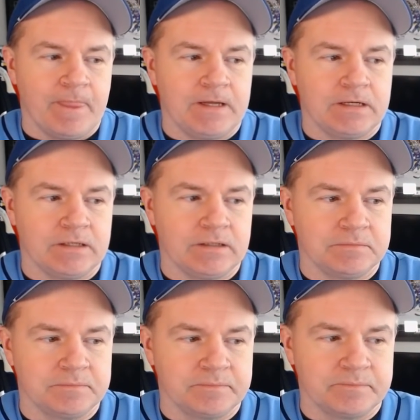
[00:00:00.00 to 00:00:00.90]

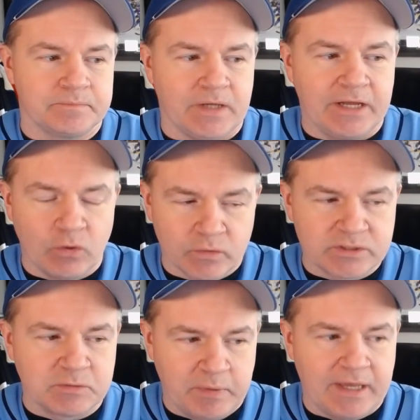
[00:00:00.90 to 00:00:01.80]
I know
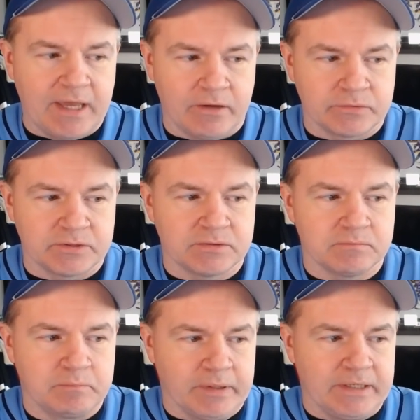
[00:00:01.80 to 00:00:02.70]
it's a big house,
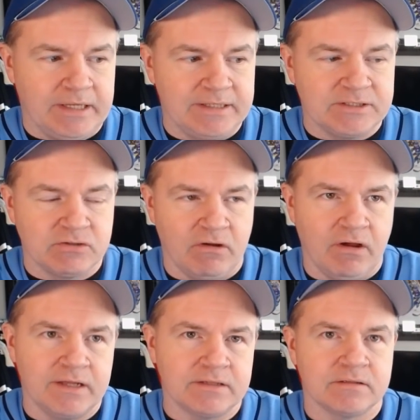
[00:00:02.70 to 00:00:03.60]
but it's
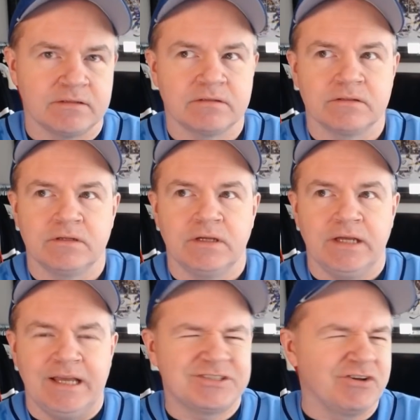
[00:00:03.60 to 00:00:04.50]
not
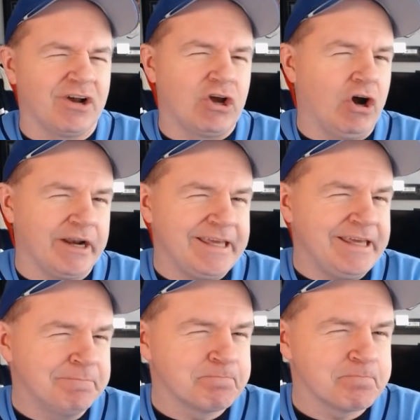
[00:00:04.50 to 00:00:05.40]

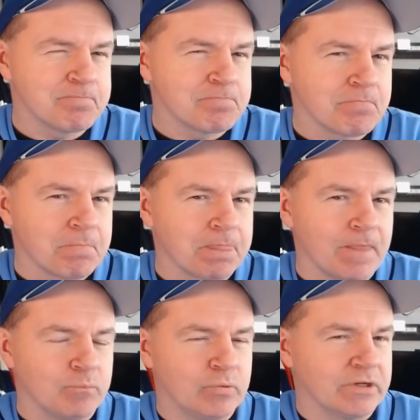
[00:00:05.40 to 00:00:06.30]
gaudy.
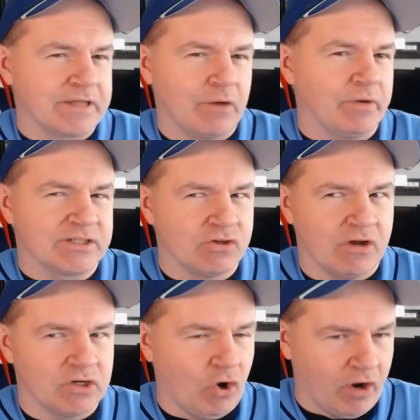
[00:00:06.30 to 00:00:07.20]
Put it that way, it's
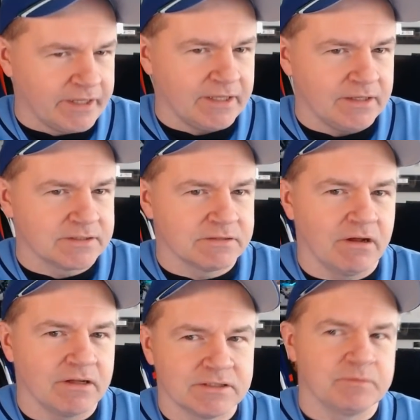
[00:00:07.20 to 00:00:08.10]
not gaudy. It's
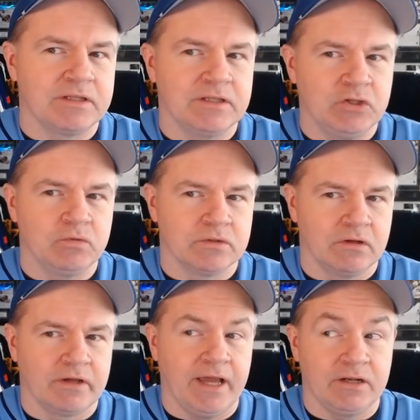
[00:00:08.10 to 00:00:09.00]
not something that you would
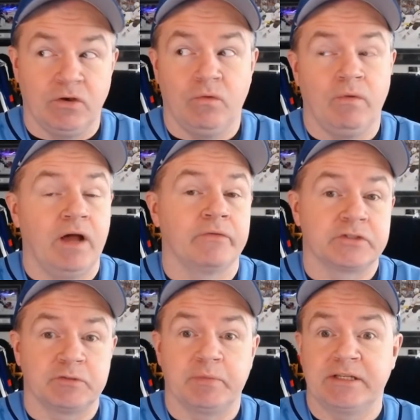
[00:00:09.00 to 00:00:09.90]
look at and go, wow,
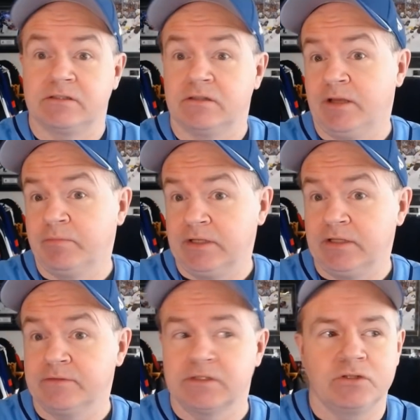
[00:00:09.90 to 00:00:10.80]
there's a big celebrity
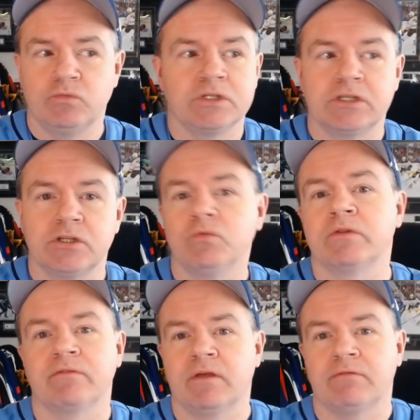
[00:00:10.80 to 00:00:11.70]
lives. You
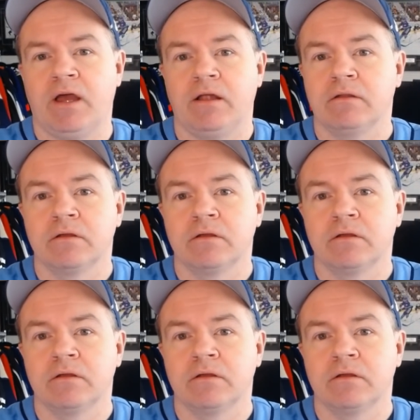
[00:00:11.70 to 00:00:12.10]
wouldn't think that.